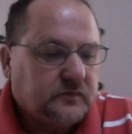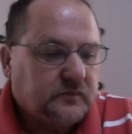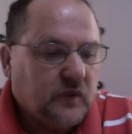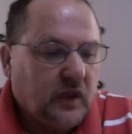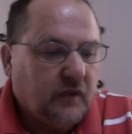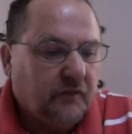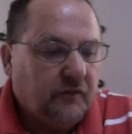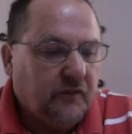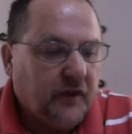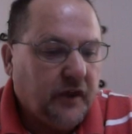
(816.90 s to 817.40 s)

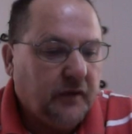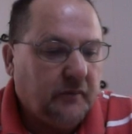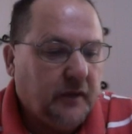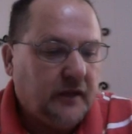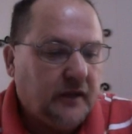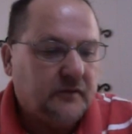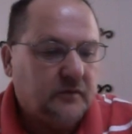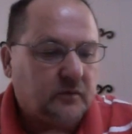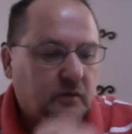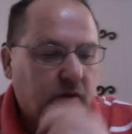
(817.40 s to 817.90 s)
If any
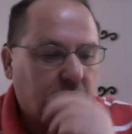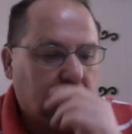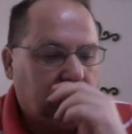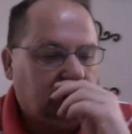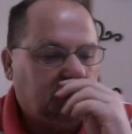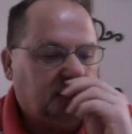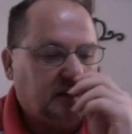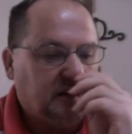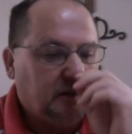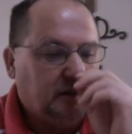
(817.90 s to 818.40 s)
man's
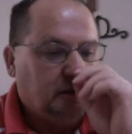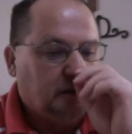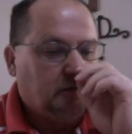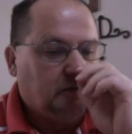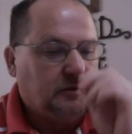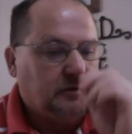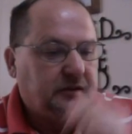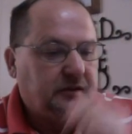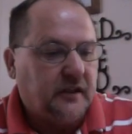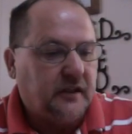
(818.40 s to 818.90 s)
work
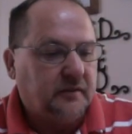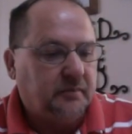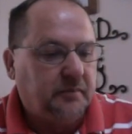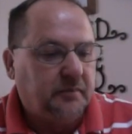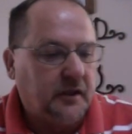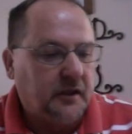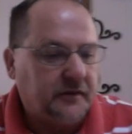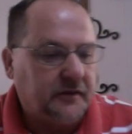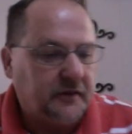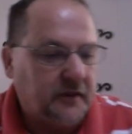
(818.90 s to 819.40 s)
which he has
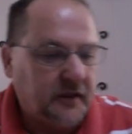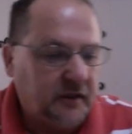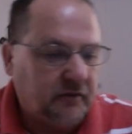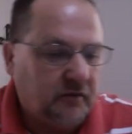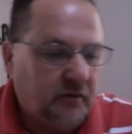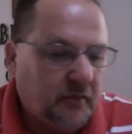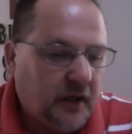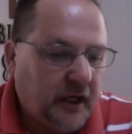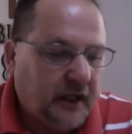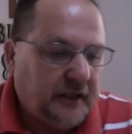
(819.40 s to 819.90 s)
built on it
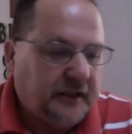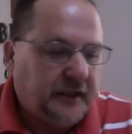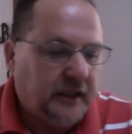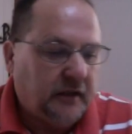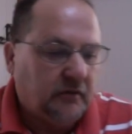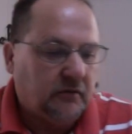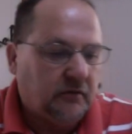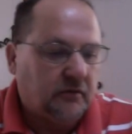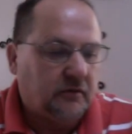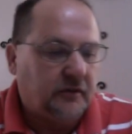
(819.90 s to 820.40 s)
remains, he
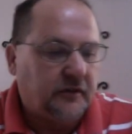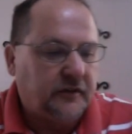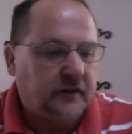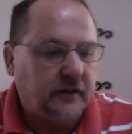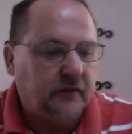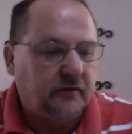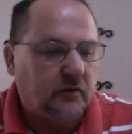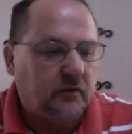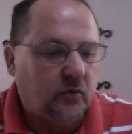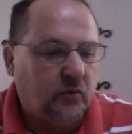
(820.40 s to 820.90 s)
will
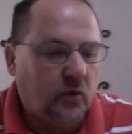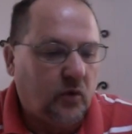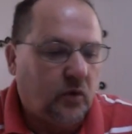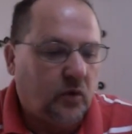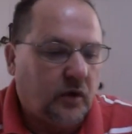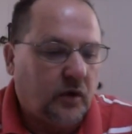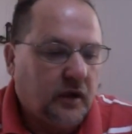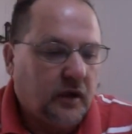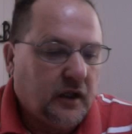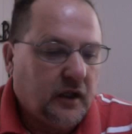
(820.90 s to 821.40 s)
receive a
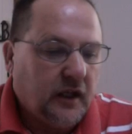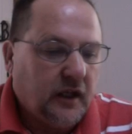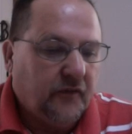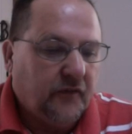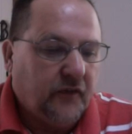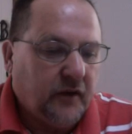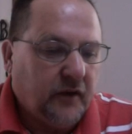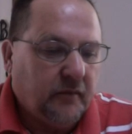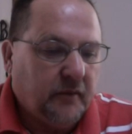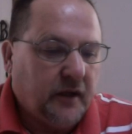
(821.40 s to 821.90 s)
reward. If
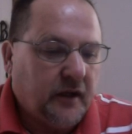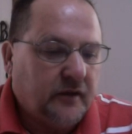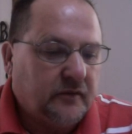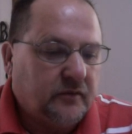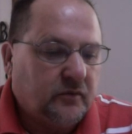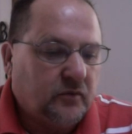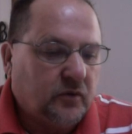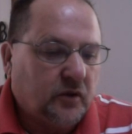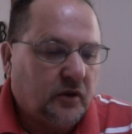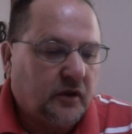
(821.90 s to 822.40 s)
any man's
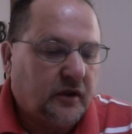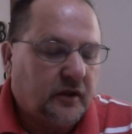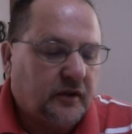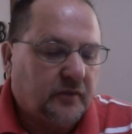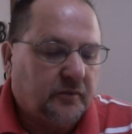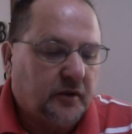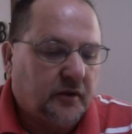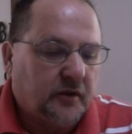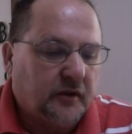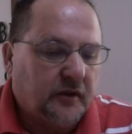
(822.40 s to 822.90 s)
work is
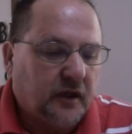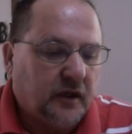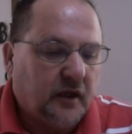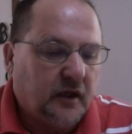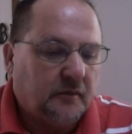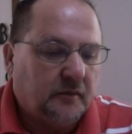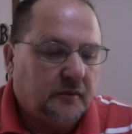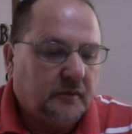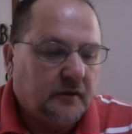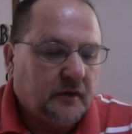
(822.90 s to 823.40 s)
burned
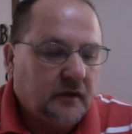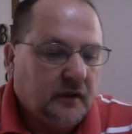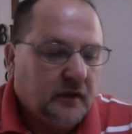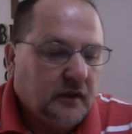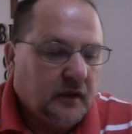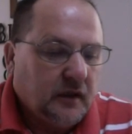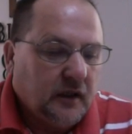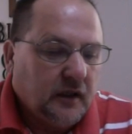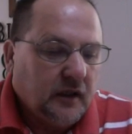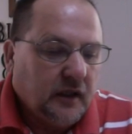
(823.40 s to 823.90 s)
up,
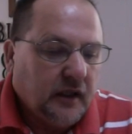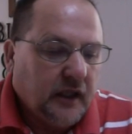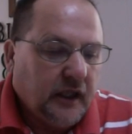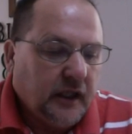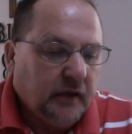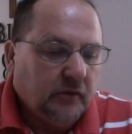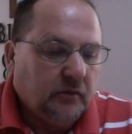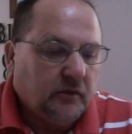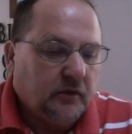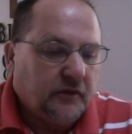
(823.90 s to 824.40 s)

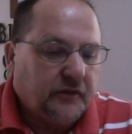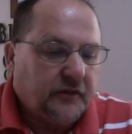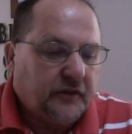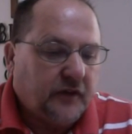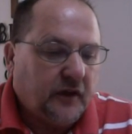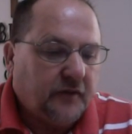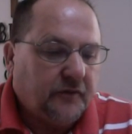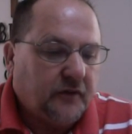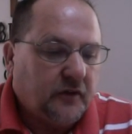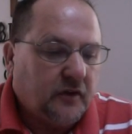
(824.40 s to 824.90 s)
he will
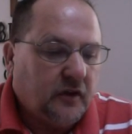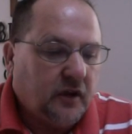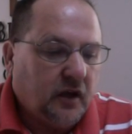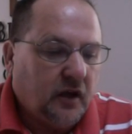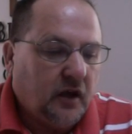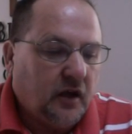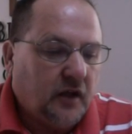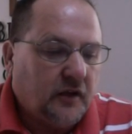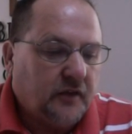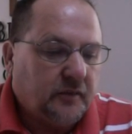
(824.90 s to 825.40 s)
suffer
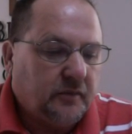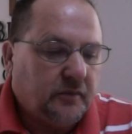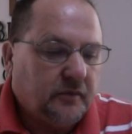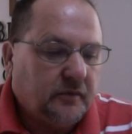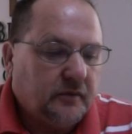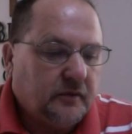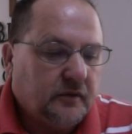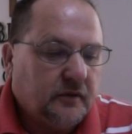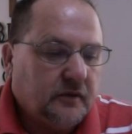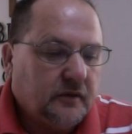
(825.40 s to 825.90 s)
loss,
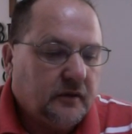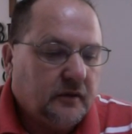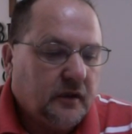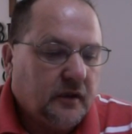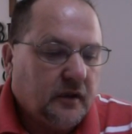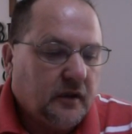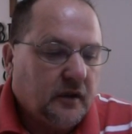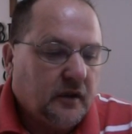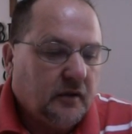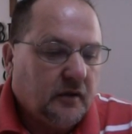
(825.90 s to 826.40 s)

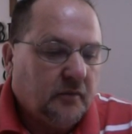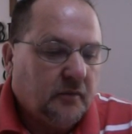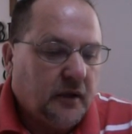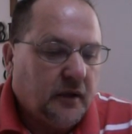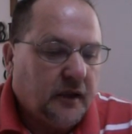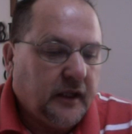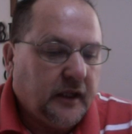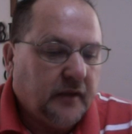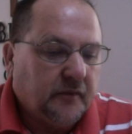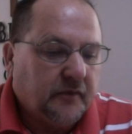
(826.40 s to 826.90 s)
but
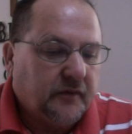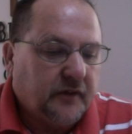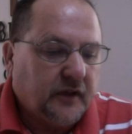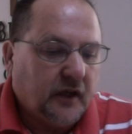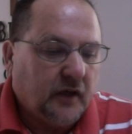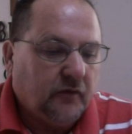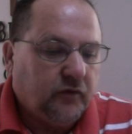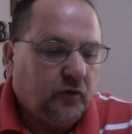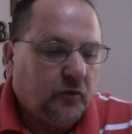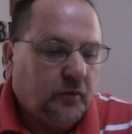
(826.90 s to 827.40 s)
he
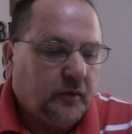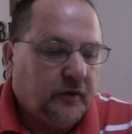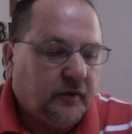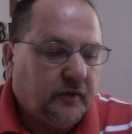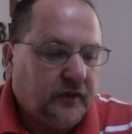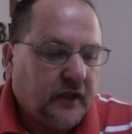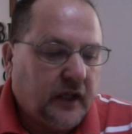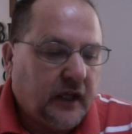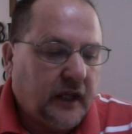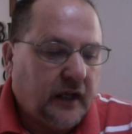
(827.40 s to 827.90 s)
himself will be
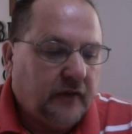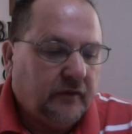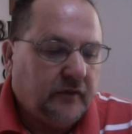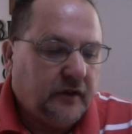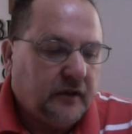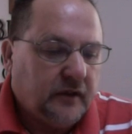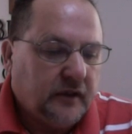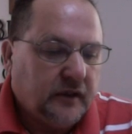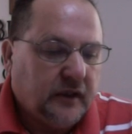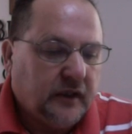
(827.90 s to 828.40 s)

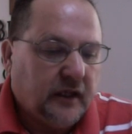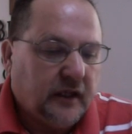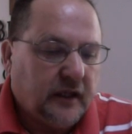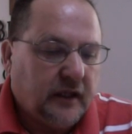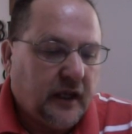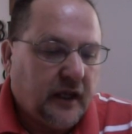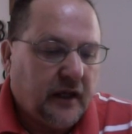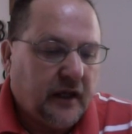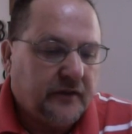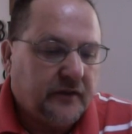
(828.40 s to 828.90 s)
saved, yet
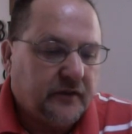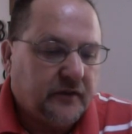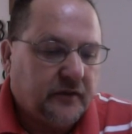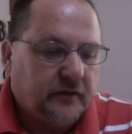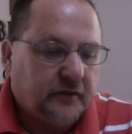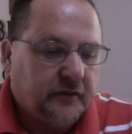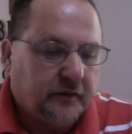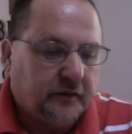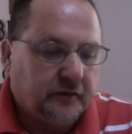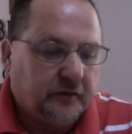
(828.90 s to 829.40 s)
as
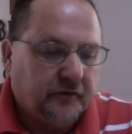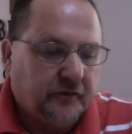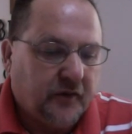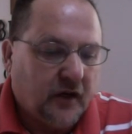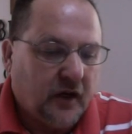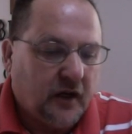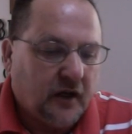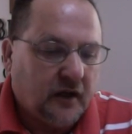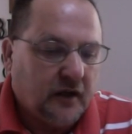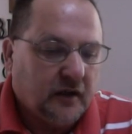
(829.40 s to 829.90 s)
through
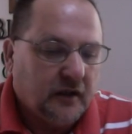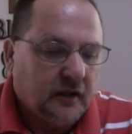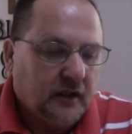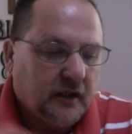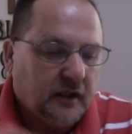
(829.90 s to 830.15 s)
fire.